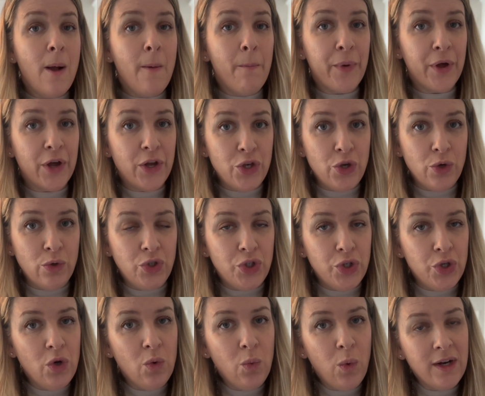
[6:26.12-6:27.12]
but you
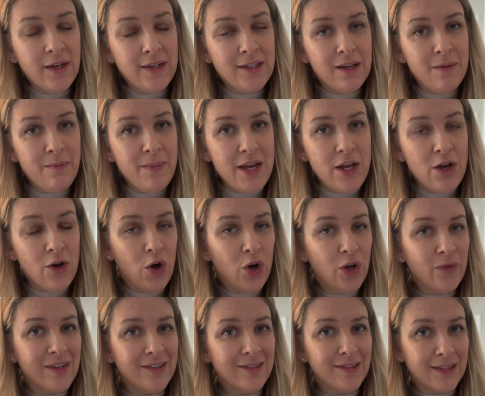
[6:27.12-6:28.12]
do want it to be
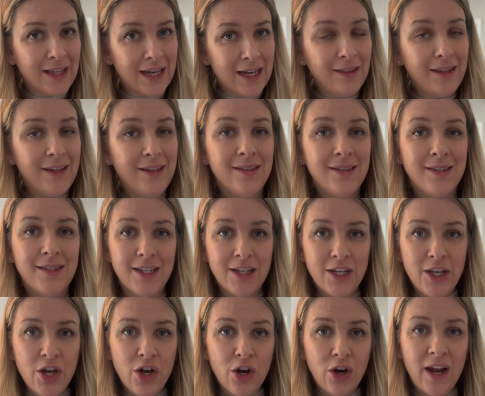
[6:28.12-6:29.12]
on the slightly
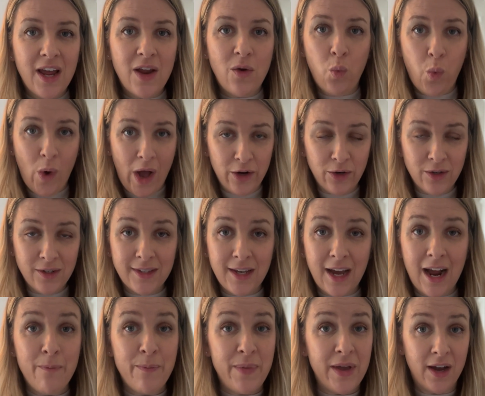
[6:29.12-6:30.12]
stickier and wetter
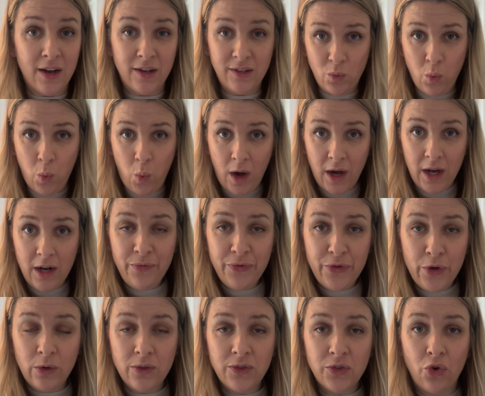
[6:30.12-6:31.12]
side because 1,
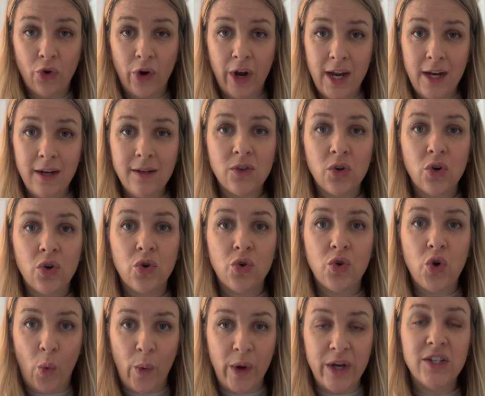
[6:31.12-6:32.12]
those grains are
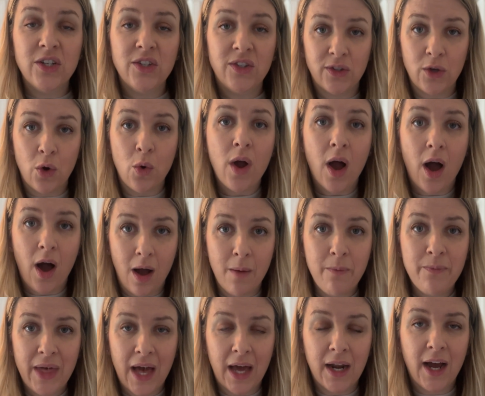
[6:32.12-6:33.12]
going to soak
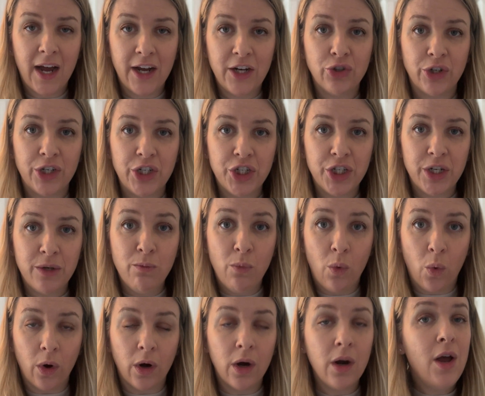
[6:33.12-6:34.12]
up that hydration
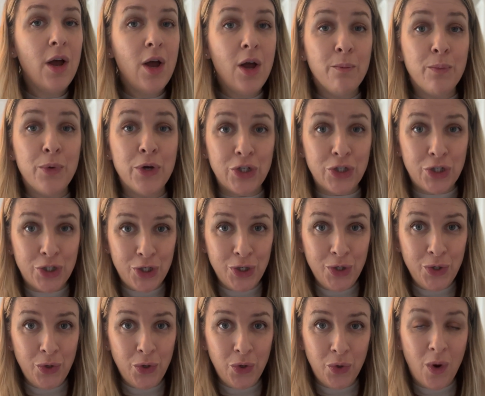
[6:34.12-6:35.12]
more, but
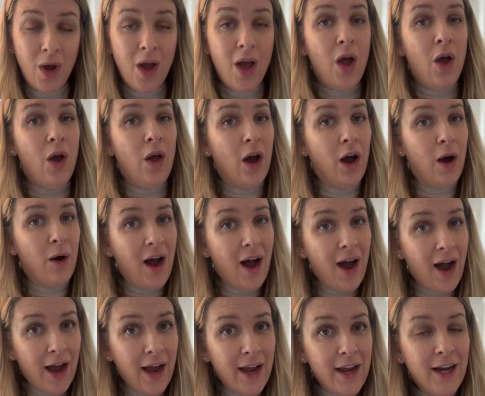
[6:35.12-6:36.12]
2, a
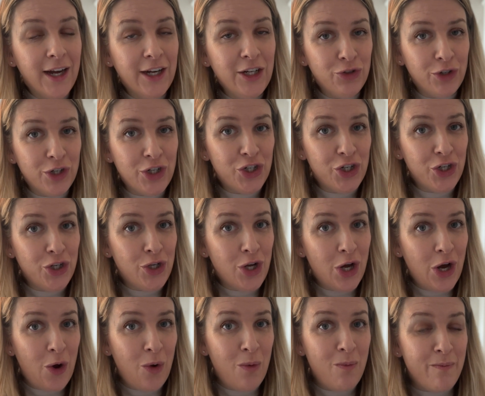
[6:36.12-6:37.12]
high hydration
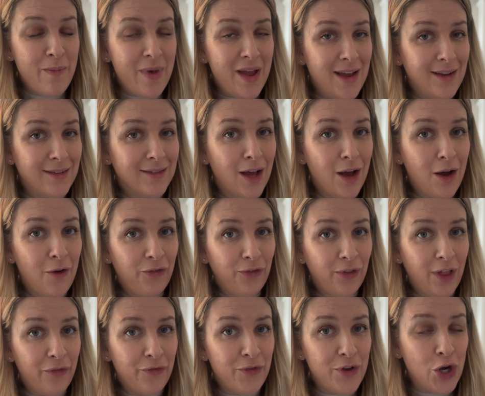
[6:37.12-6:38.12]
dough makes a
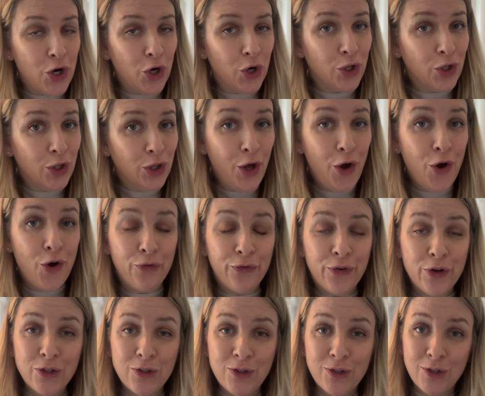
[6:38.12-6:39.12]
fluffier loaf.
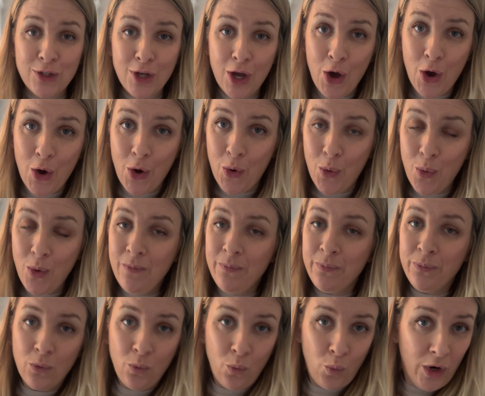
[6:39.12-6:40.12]
So
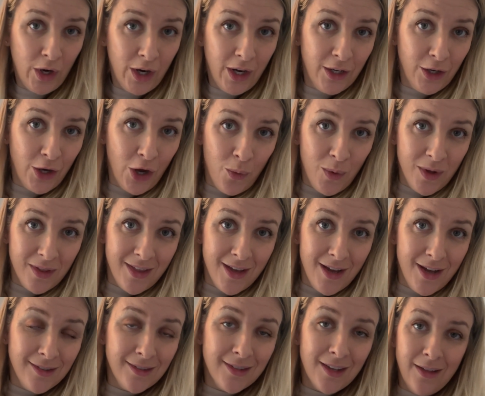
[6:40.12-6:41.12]
we're going to go with
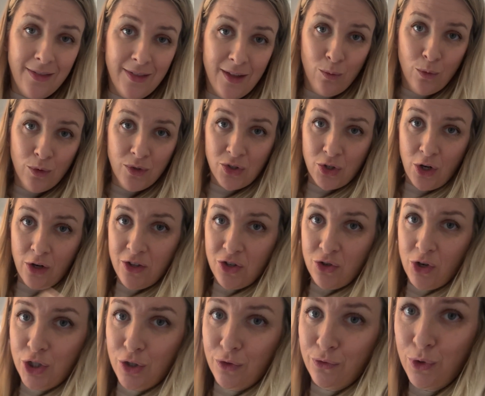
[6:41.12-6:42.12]
this, and then we'll start the
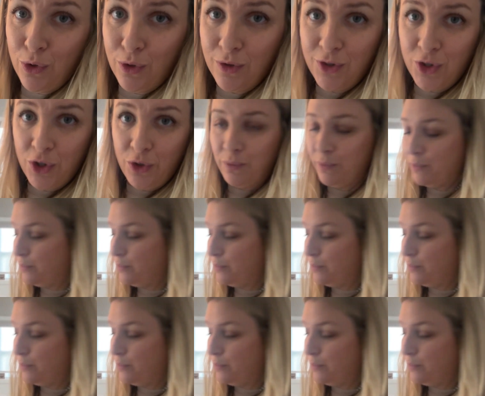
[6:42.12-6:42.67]
stretch and fold soon.